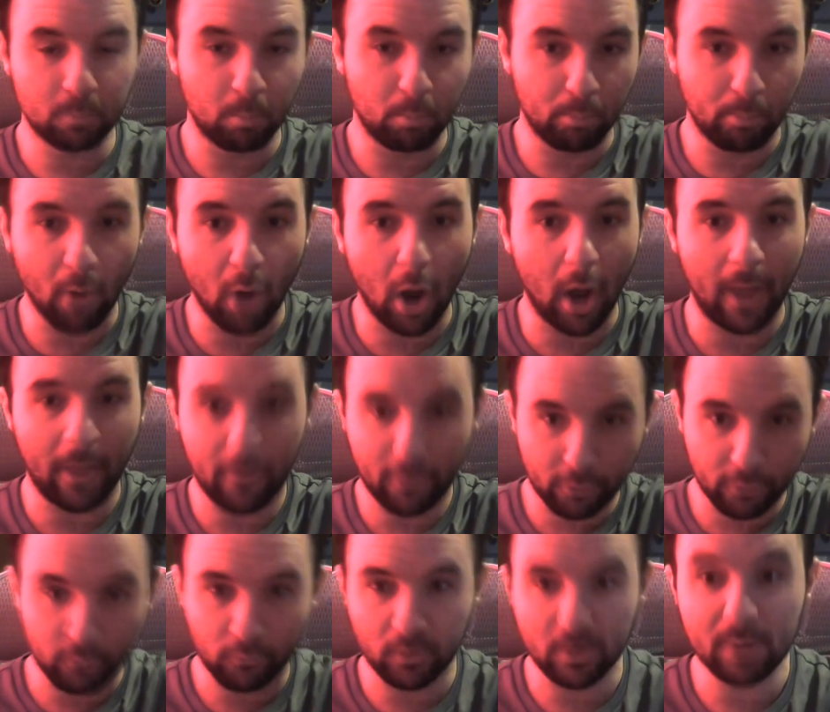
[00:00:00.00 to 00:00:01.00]
bought
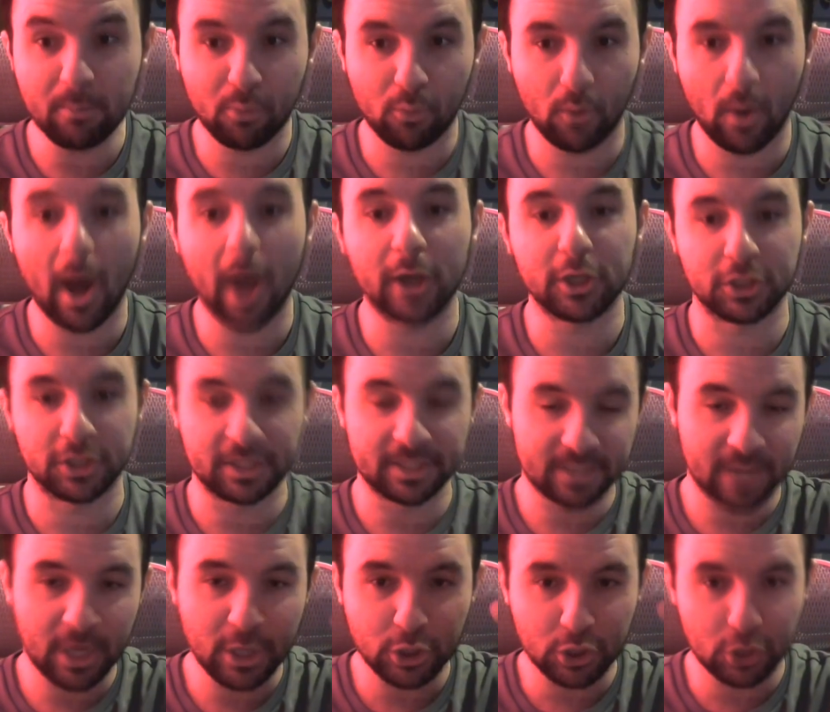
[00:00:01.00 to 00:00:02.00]
three barrages,
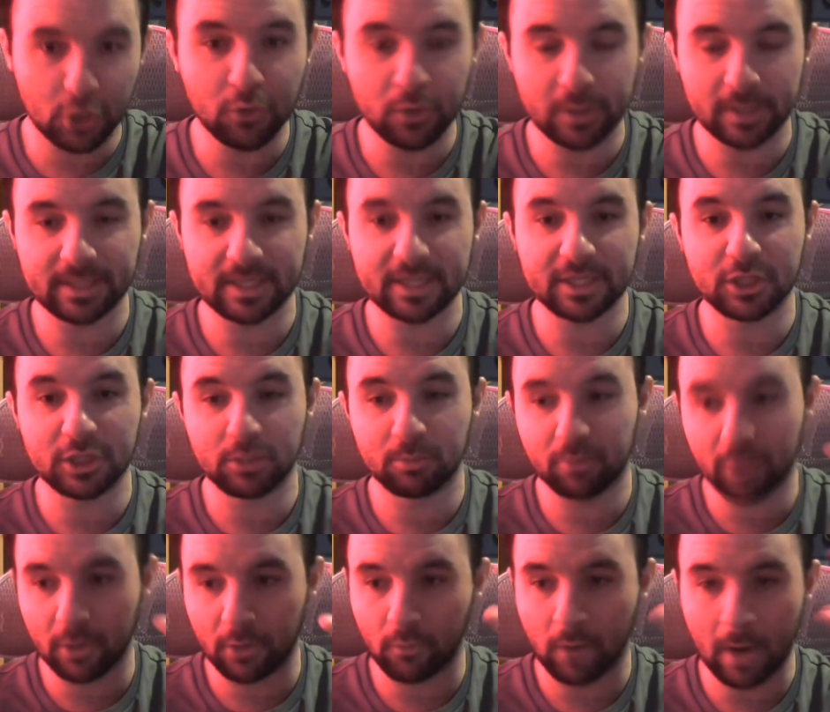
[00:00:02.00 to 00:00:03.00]
and I showed on TCG
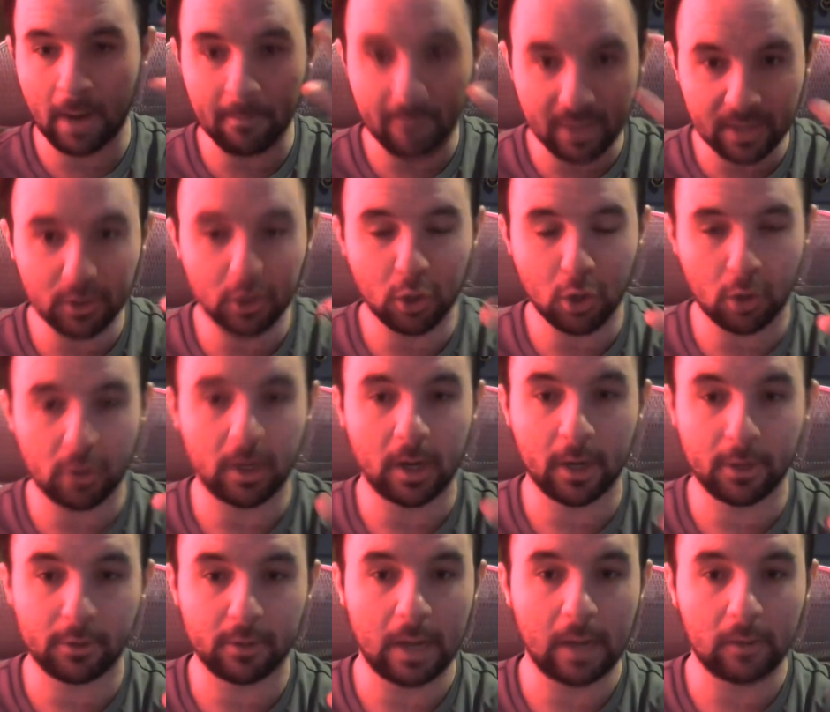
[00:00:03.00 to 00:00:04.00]
Player where I made the card
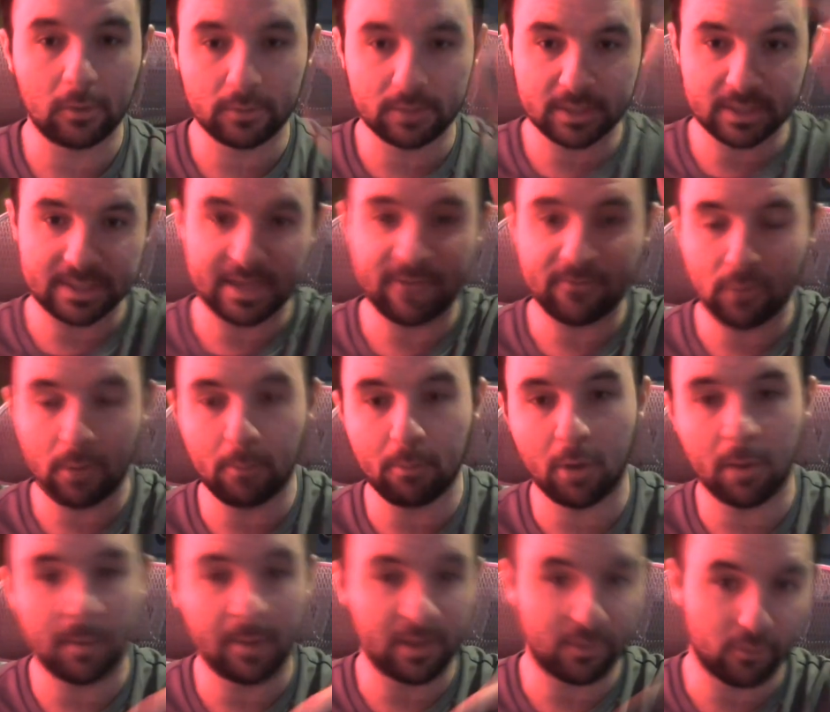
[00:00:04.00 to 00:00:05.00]
$100 because after I
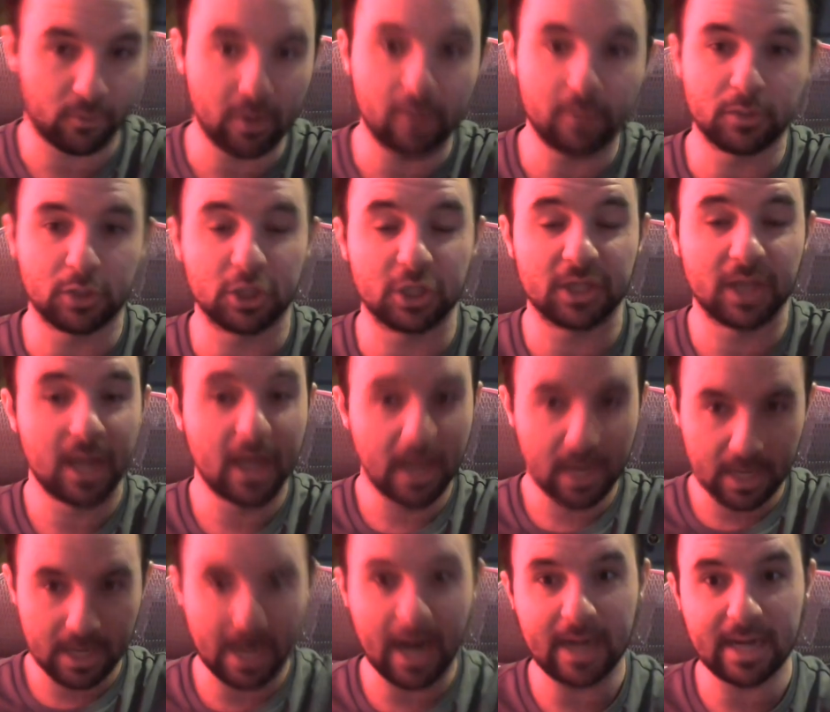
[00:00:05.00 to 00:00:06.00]
bought my three, it was just
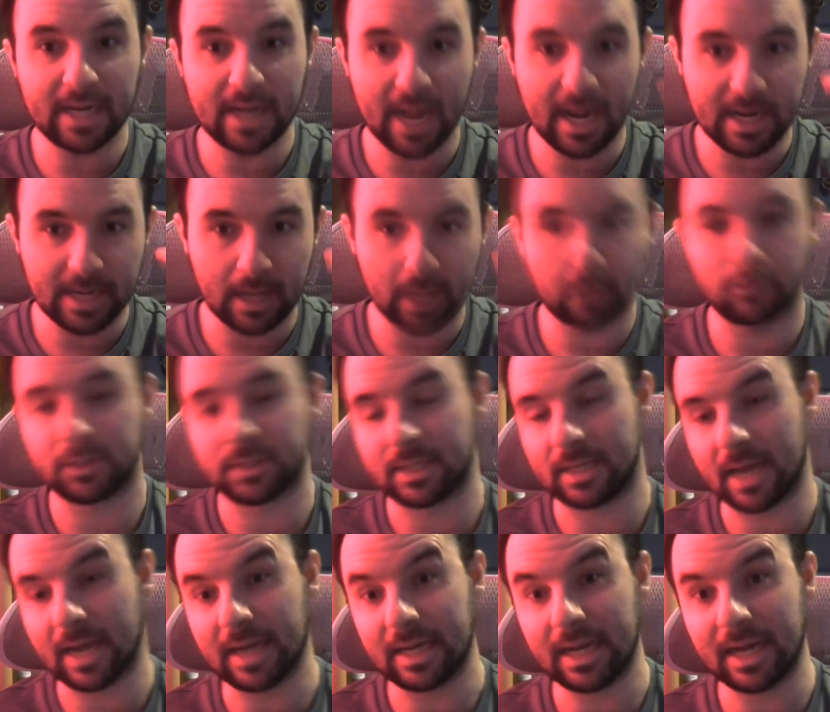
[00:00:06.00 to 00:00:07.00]

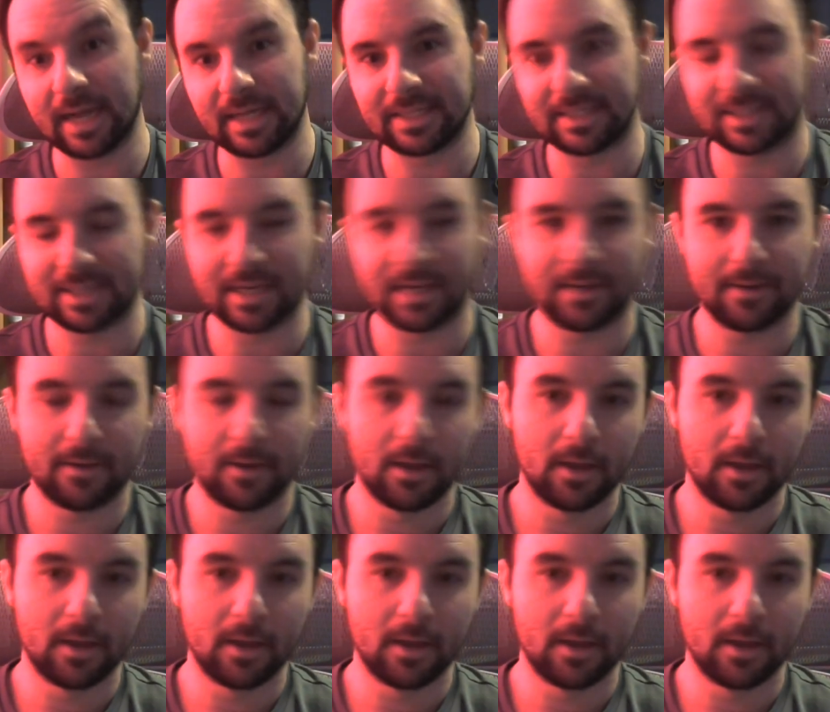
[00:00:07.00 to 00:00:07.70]
$99.99.